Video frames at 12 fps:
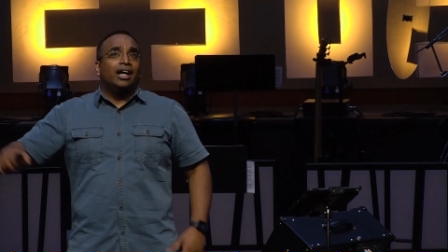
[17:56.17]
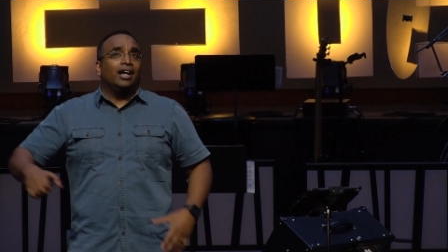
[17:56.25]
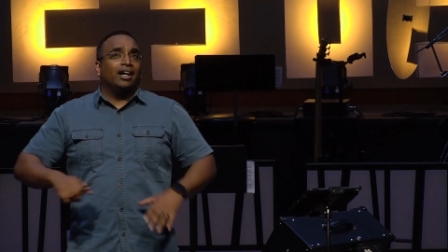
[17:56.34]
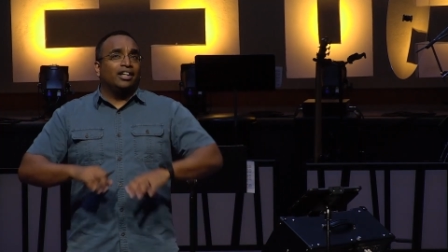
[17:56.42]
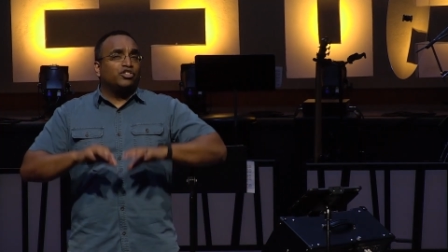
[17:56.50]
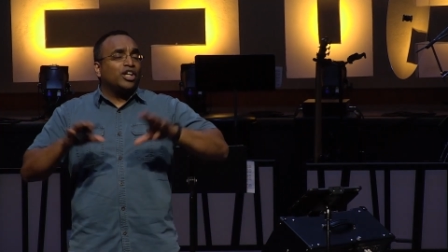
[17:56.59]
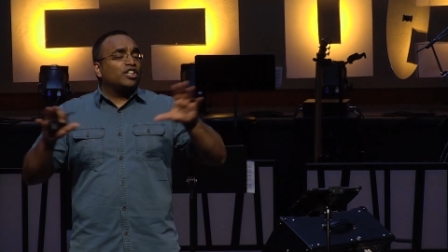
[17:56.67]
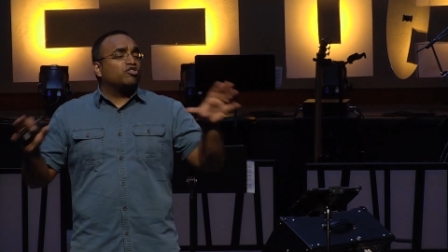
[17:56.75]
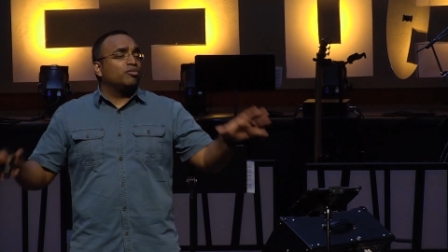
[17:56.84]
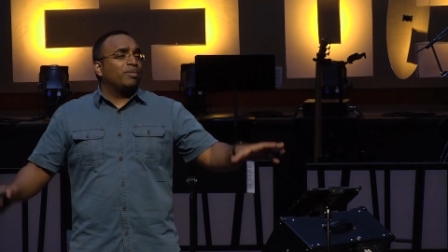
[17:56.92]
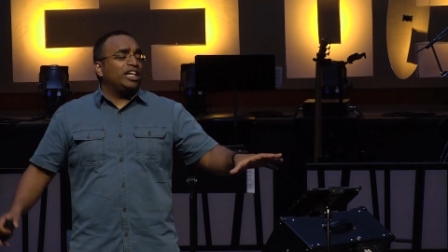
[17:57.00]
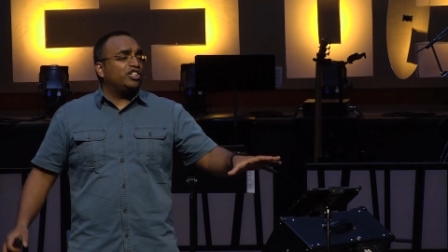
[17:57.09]
A
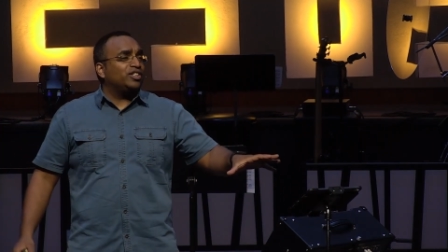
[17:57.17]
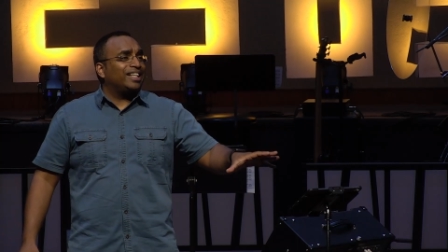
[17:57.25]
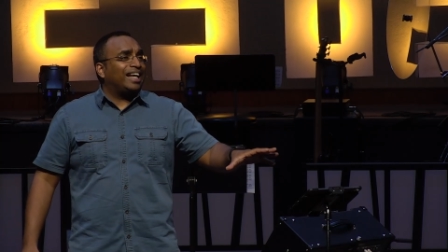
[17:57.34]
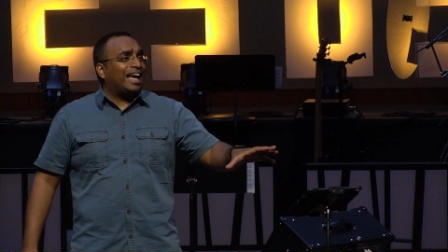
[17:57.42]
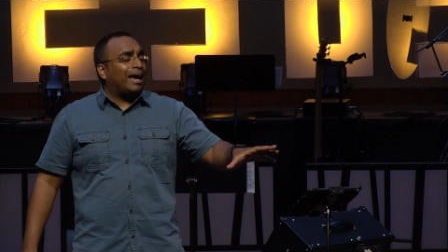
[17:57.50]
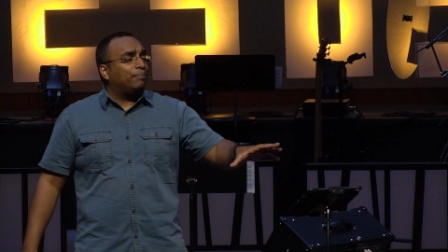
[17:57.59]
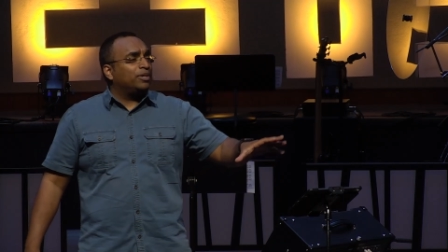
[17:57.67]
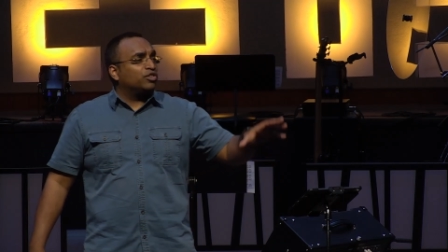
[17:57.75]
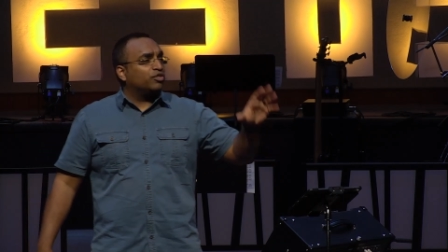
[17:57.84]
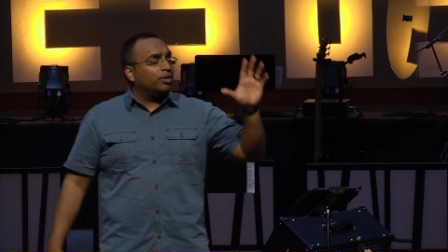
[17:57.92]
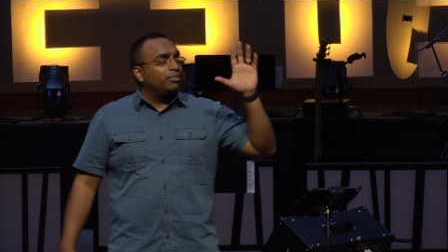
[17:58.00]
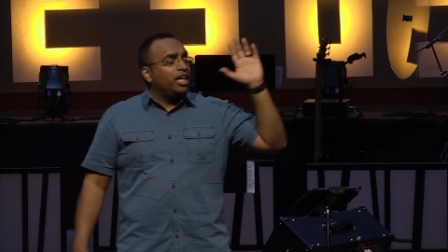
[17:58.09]
transformation that
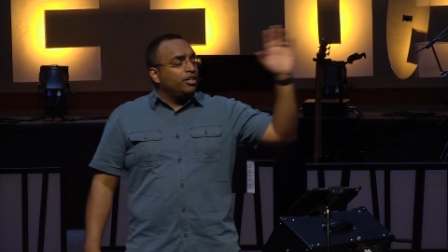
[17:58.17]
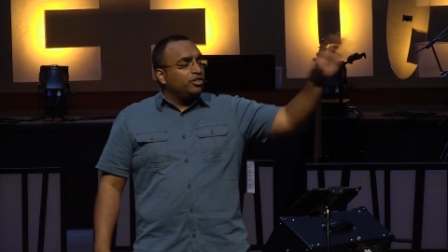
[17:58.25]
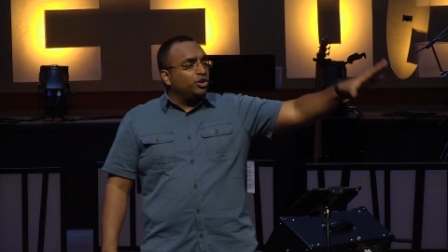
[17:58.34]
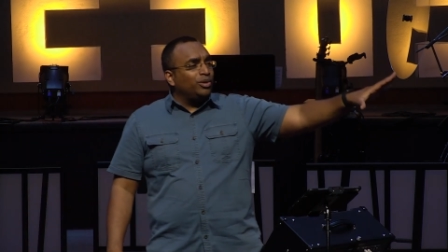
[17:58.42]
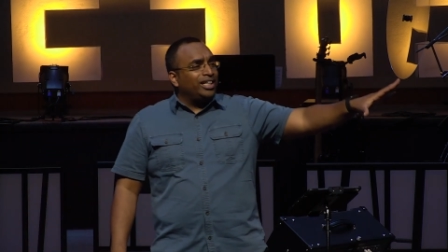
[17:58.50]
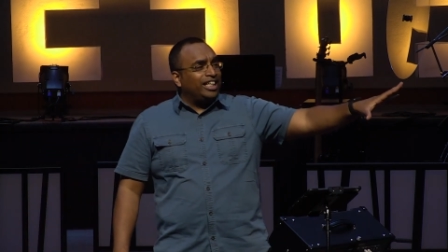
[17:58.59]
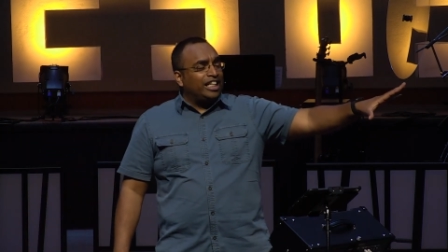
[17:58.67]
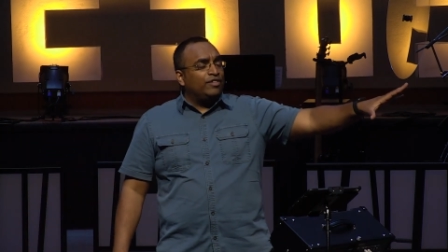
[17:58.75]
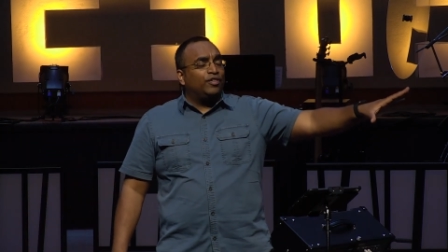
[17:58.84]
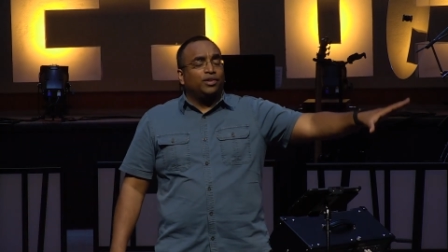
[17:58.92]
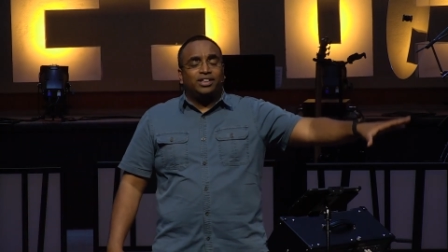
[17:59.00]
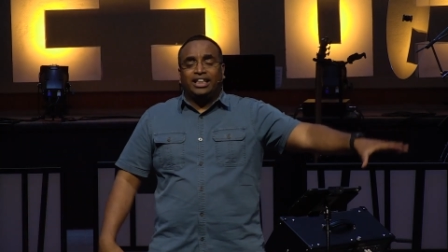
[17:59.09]
happens from doing
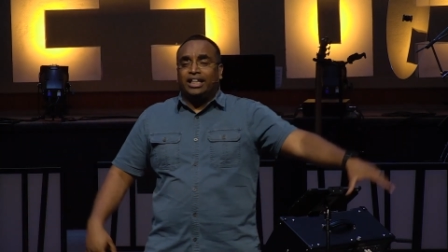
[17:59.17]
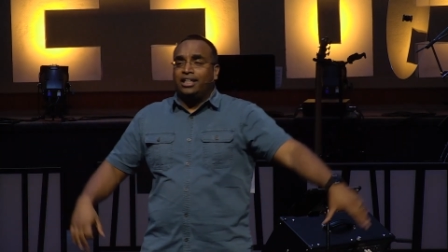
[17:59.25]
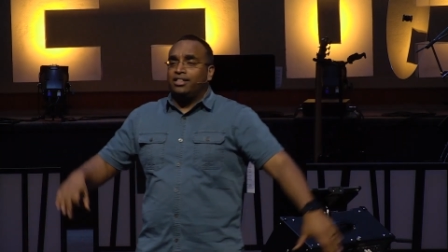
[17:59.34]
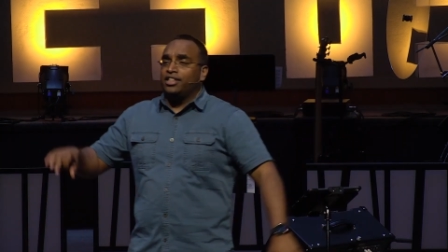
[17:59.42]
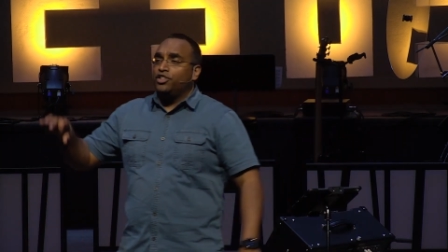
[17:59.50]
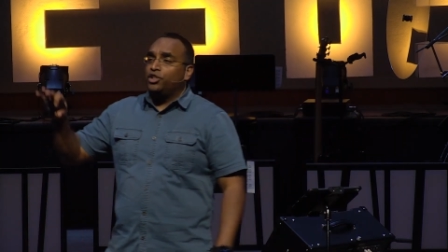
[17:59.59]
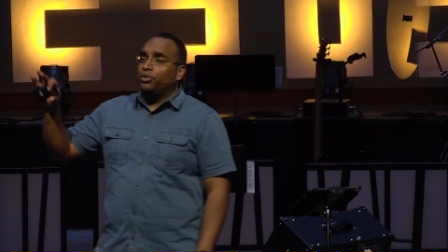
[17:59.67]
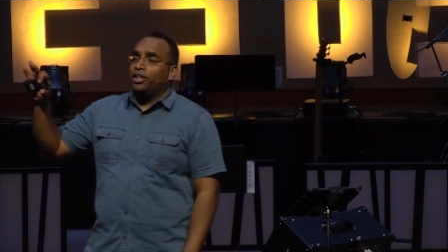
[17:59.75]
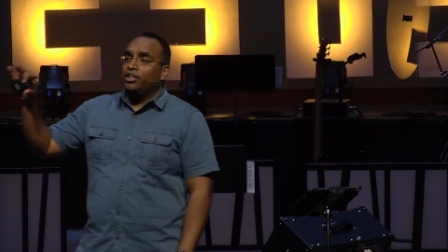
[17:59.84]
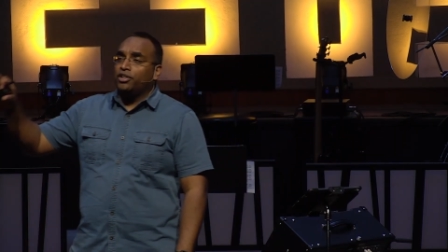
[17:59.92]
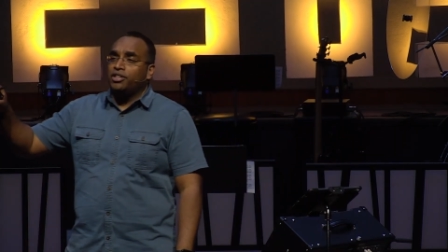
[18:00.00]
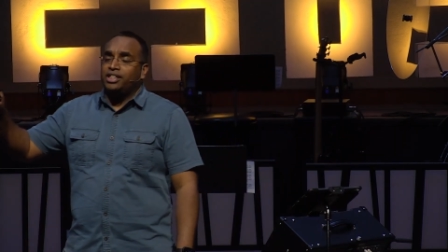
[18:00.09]
evil deeds and
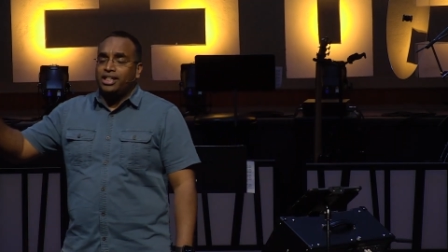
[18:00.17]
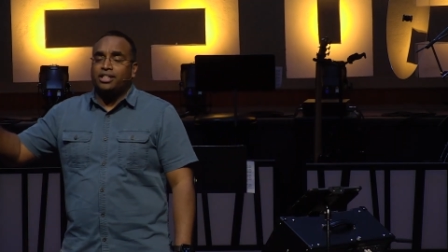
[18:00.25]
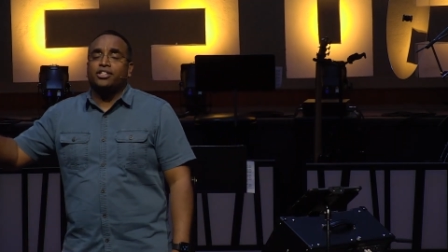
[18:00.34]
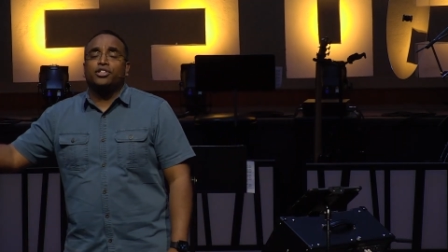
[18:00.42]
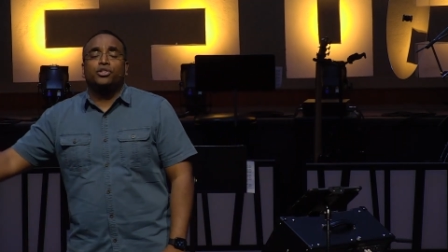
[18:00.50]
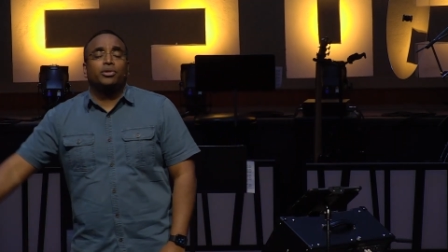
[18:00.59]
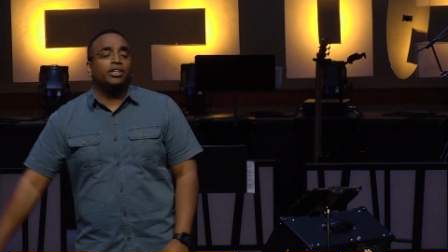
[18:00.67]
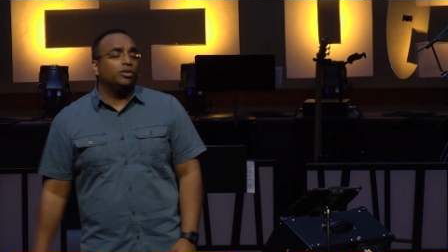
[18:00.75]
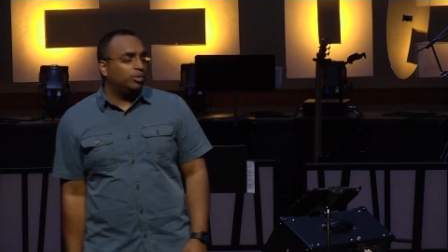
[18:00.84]
doing good deeds and doing the